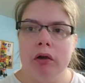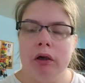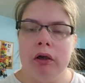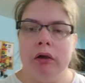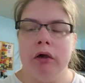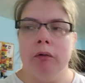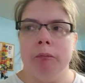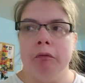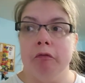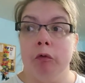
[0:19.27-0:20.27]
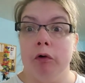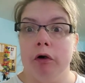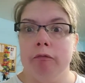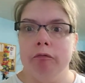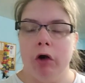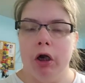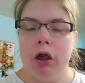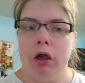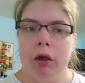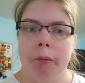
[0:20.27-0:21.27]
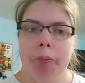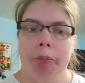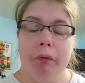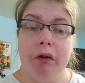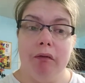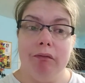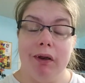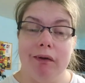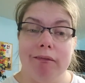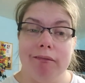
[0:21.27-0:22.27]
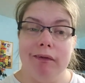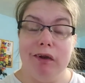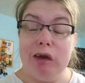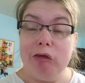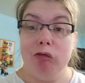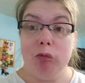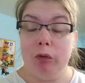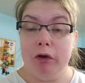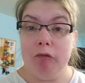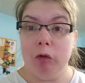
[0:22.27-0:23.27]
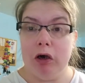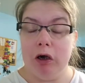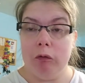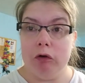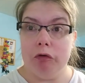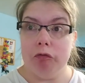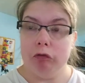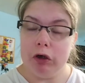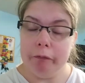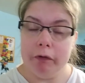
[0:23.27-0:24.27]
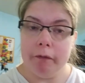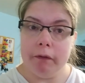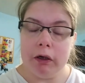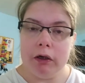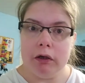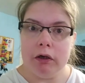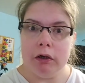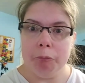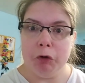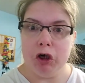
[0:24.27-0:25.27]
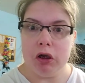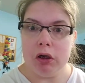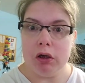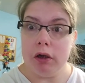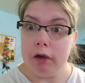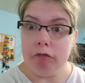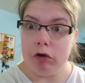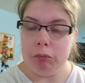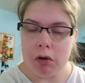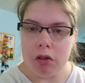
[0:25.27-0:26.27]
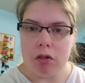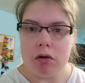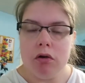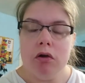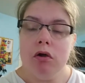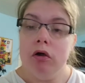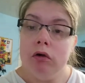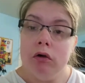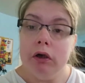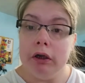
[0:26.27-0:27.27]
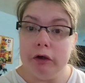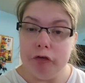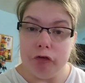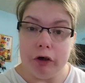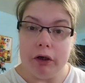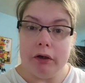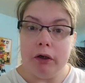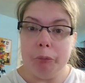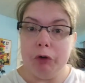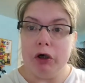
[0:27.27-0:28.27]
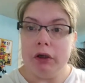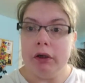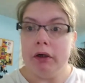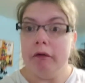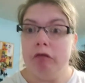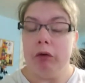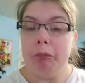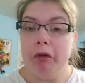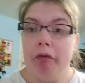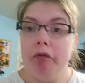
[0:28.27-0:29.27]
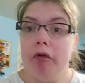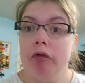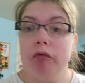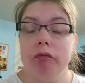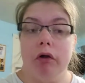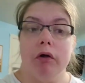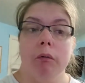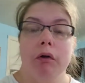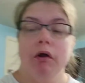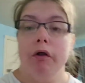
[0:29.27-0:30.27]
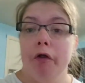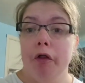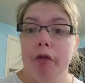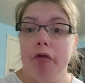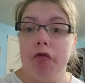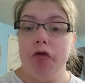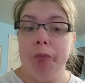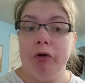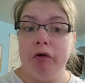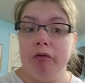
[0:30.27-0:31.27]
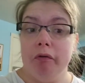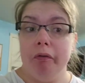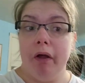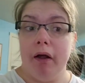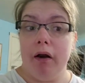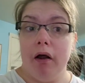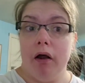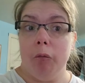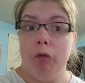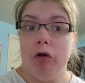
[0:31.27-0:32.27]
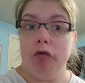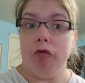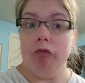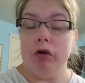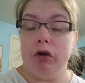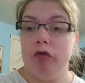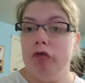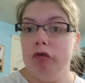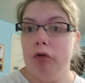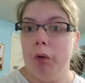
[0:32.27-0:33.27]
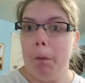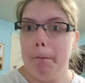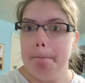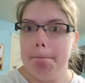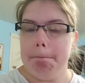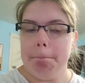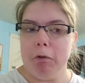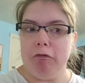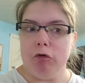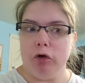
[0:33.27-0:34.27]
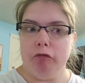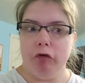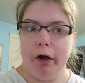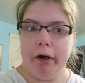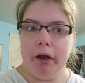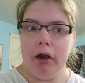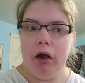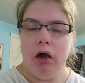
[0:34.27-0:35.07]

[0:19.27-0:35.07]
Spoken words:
get done before Friday, because that is the 24-hour readathon that I take part in every month. At least try to take part in every month. So the two books that I want to finish before Friday